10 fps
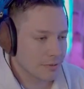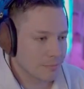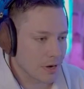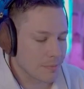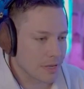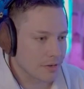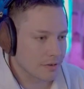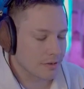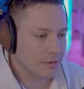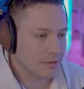But I mean,
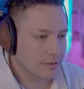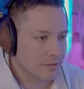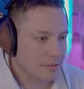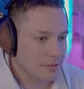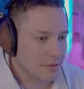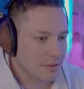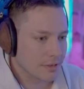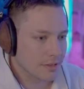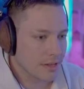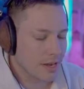
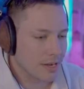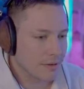then uh, why